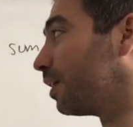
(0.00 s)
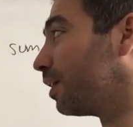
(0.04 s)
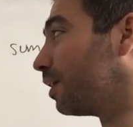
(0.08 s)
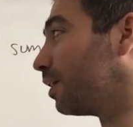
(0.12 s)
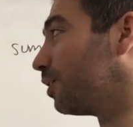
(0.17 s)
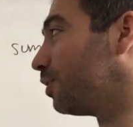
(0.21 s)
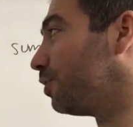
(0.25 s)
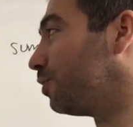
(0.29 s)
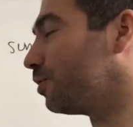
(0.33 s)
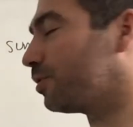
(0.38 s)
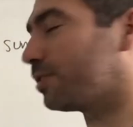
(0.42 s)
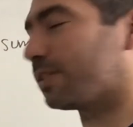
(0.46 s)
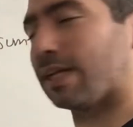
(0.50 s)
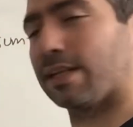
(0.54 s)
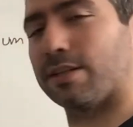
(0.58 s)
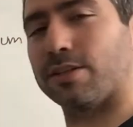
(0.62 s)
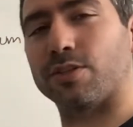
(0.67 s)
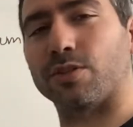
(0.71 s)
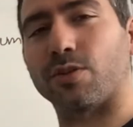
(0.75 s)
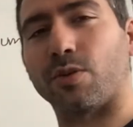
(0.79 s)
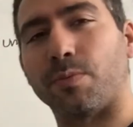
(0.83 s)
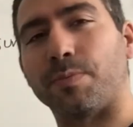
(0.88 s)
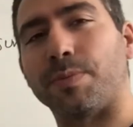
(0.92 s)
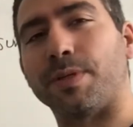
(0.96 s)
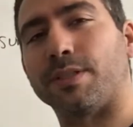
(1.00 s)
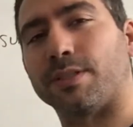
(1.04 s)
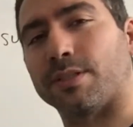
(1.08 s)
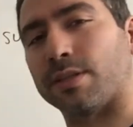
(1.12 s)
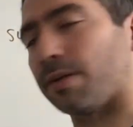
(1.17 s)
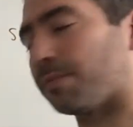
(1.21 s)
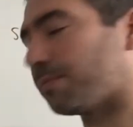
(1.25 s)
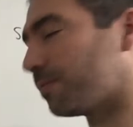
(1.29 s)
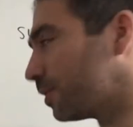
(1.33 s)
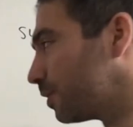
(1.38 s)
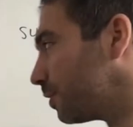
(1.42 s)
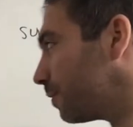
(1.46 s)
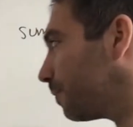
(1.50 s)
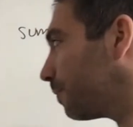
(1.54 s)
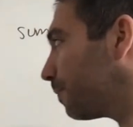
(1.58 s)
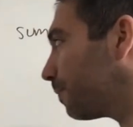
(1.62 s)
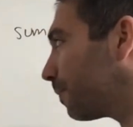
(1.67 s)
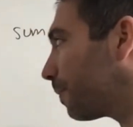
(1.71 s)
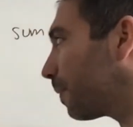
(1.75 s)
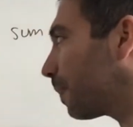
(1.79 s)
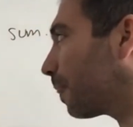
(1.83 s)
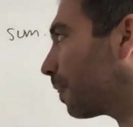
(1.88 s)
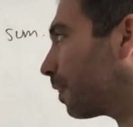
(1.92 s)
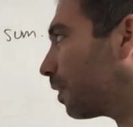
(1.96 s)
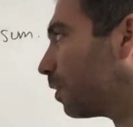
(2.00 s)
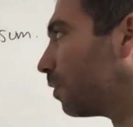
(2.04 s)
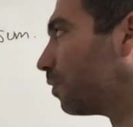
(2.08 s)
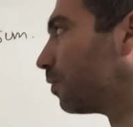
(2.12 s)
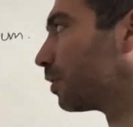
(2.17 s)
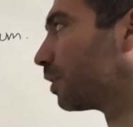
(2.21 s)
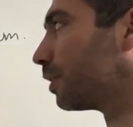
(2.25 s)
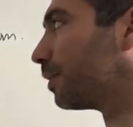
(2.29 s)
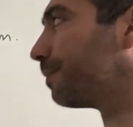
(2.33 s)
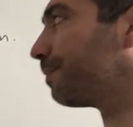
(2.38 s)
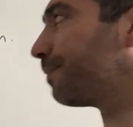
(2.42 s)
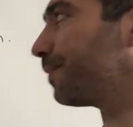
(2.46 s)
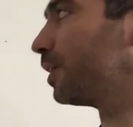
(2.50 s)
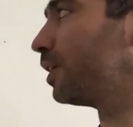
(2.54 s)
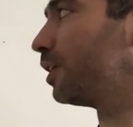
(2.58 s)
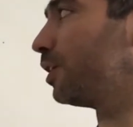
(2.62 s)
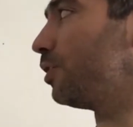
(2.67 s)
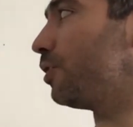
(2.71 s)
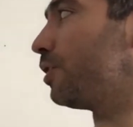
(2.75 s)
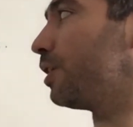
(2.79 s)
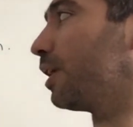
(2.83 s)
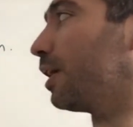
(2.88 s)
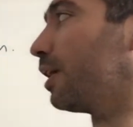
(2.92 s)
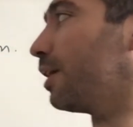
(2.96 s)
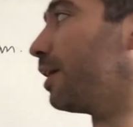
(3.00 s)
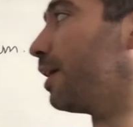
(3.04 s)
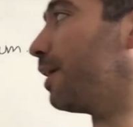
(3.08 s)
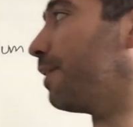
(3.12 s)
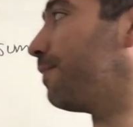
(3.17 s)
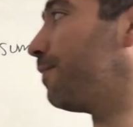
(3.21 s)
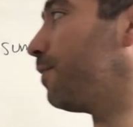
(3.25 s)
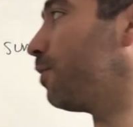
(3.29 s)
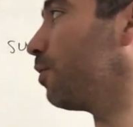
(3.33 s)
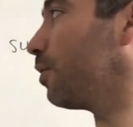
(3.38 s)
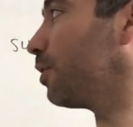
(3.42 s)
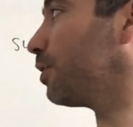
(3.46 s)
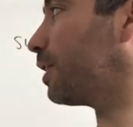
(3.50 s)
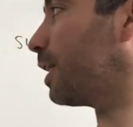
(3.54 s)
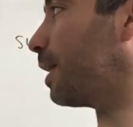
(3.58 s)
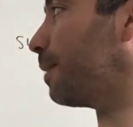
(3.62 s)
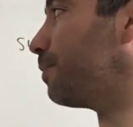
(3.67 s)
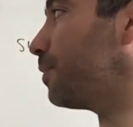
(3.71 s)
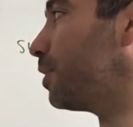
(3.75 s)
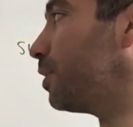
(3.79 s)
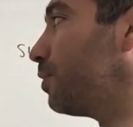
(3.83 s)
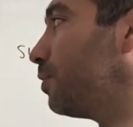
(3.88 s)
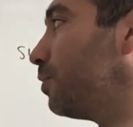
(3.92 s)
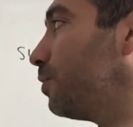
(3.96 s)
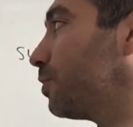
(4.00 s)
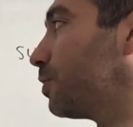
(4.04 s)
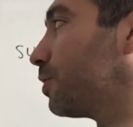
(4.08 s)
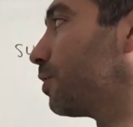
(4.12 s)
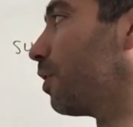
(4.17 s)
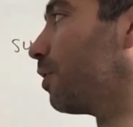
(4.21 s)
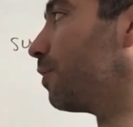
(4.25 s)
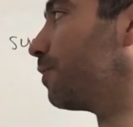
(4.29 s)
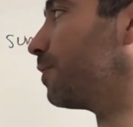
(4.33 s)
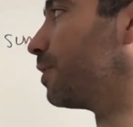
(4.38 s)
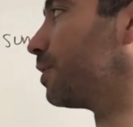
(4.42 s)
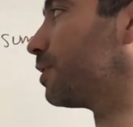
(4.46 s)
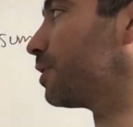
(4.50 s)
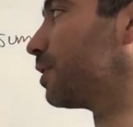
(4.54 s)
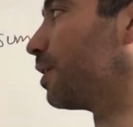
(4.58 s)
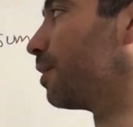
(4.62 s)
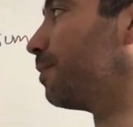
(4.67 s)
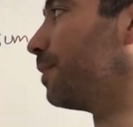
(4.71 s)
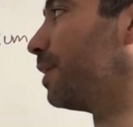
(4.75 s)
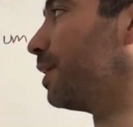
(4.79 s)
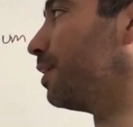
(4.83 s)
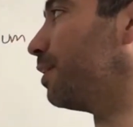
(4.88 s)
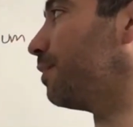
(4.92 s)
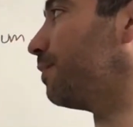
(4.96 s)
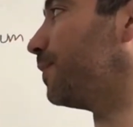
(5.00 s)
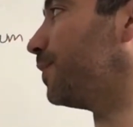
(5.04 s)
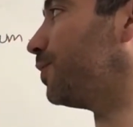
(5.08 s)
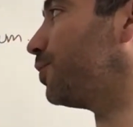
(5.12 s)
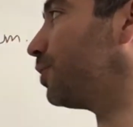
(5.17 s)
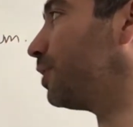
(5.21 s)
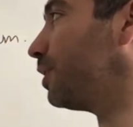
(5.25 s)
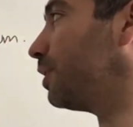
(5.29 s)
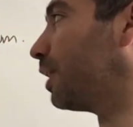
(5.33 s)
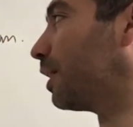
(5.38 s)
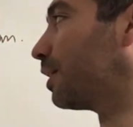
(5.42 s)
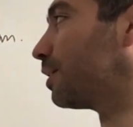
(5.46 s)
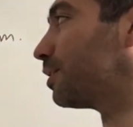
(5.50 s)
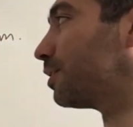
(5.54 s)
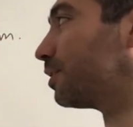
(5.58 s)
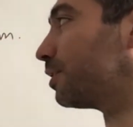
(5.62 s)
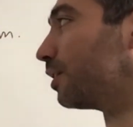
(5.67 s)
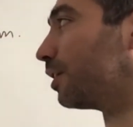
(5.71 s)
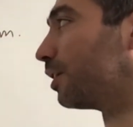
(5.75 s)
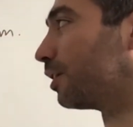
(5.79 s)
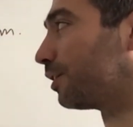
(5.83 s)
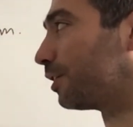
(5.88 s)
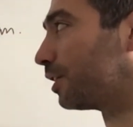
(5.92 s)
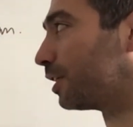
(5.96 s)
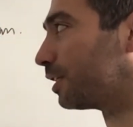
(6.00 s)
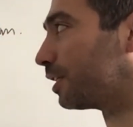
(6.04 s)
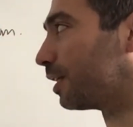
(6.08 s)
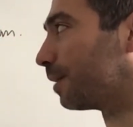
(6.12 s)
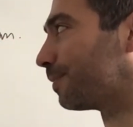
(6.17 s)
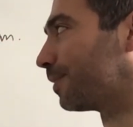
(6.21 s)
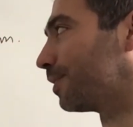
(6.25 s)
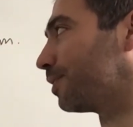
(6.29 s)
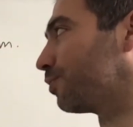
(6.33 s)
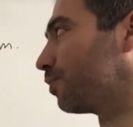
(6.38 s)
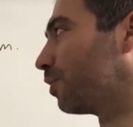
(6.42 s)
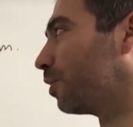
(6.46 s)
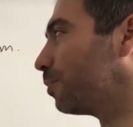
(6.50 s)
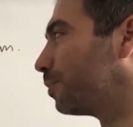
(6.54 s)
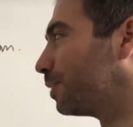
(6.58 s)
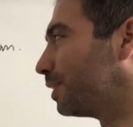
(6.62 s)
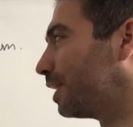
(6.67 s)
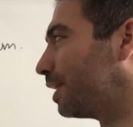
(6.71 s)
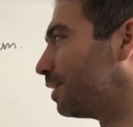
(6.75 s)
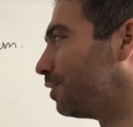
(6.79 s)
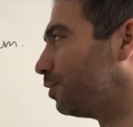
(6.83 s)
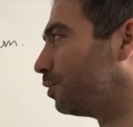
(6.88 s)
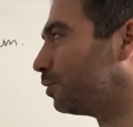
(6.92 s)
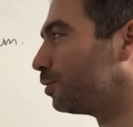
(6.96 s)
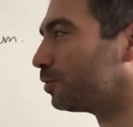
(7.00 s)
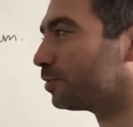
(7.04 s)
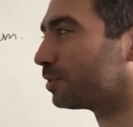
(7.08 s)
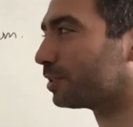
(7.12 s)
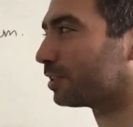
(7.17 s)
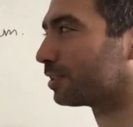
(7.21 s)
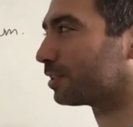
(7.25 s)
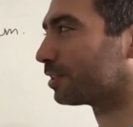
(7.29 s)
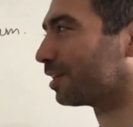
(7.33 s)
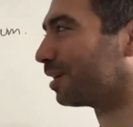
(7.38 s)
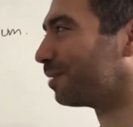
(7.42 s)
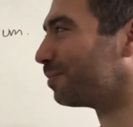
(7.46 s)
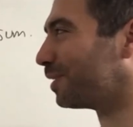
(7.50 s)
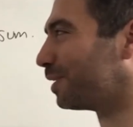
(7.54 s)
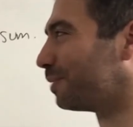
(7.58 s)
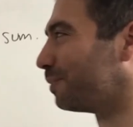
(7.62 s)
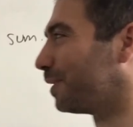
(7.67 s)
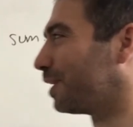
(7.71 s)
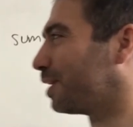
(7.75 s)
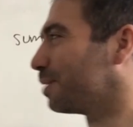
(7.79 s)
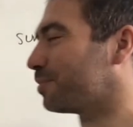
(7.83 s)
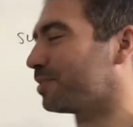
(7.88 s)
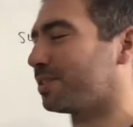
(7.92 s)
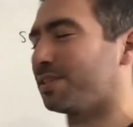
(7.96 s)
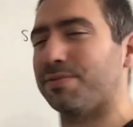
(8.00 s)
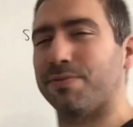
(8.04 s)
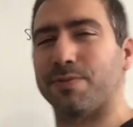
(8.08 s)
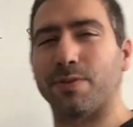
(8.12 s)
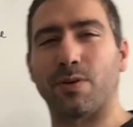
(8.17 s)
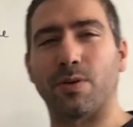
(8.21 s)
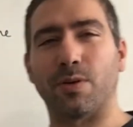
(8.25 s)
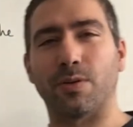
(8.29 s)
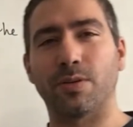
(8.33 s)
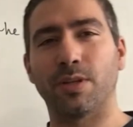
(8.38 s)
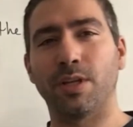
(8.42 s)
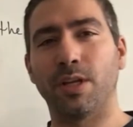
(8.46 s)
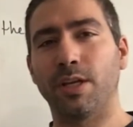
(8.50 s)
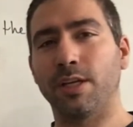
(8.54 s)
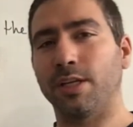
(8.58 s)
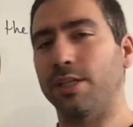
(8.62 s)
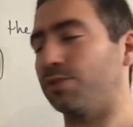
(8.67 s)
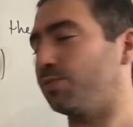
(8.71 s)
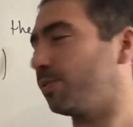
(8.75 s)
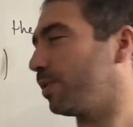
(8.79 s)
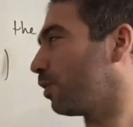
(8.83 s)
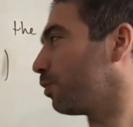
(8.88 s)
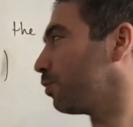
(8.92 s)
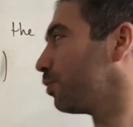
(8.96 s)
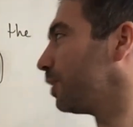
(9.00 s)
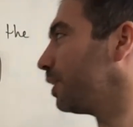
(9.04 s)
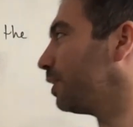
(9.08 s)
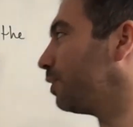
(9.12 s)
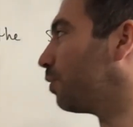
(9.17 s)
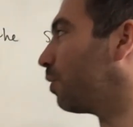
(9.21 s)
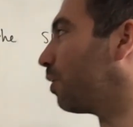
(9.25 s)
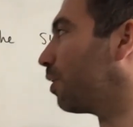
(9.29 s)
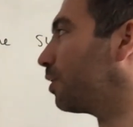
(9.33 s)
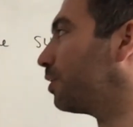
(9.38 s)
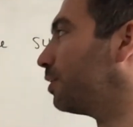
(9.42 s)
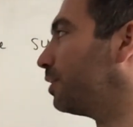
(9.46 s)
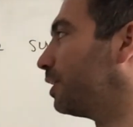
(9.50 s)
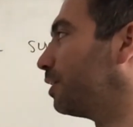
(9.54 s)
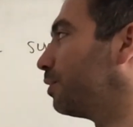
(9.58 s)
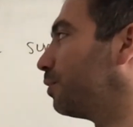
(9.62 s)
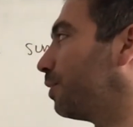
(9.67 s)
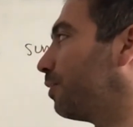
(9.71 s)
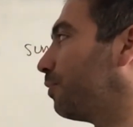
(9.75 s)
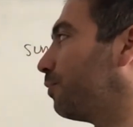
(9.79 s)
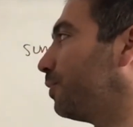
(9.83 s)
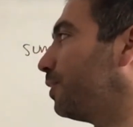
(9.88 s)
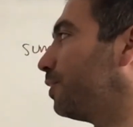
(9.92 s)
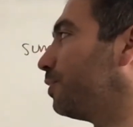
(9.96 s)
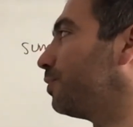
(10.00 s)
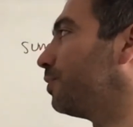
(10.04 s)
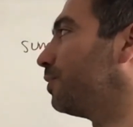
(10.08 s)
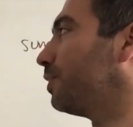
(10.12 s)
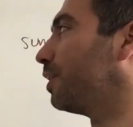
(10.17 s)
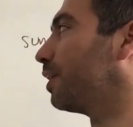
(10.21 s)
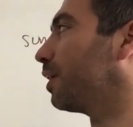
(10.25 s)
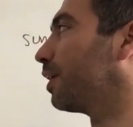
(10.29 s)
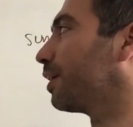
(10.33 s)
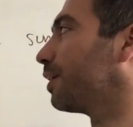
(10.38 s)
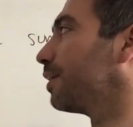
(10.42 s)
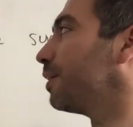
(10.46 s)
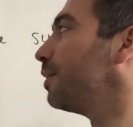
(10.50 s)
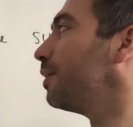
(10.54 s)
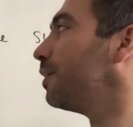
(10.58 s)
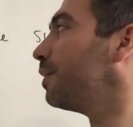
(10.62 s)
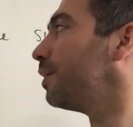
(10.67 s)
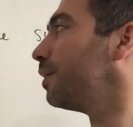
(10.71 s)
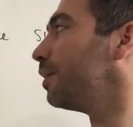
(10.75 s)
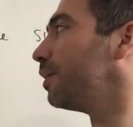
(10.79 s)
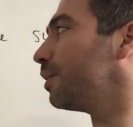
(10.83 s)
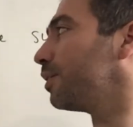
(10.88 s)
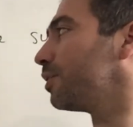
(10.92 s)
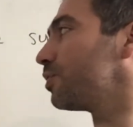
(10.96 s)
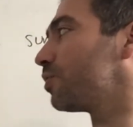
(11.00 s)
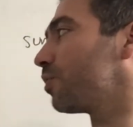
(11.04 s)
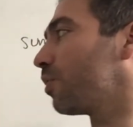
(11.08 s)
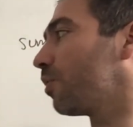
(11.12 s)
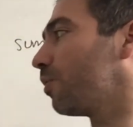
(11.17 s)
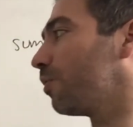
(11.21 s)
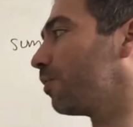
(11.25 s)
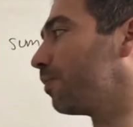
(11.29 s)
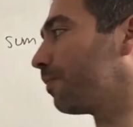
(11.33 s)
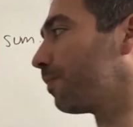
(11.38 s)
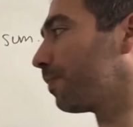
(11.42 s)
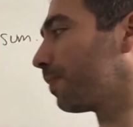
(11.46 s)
use telescoping sums. Okay. You could, if you attempted to solve the sum individually, that's a good attempt as well, but then you lose the sum and it becomes difficult because we don't really know how to deal with 3 to the I. So